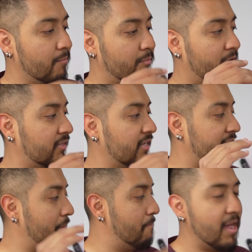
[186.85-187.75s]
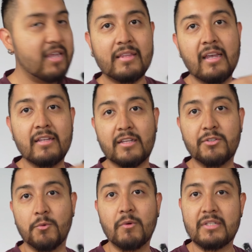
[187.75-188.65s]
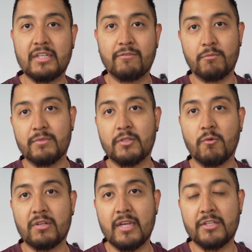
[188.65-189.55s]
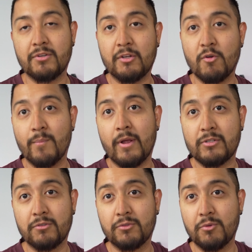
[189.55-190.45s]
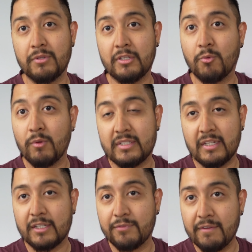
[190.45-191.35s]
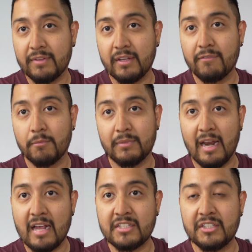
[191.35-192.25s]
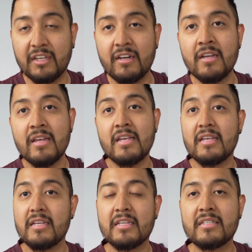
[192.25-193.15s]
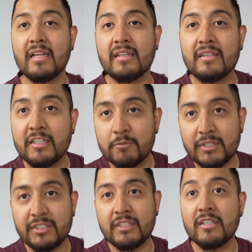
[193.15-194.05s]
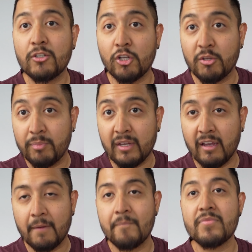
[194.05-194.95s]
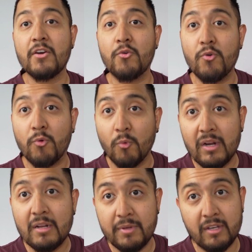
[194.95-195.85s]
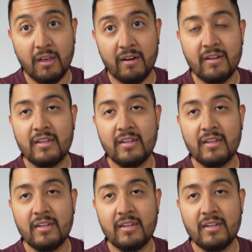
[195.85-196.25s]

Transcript: But the main thing that you will see from this workstation in comparison to the 3650 from the last year is that this machine got bigger, really bigger.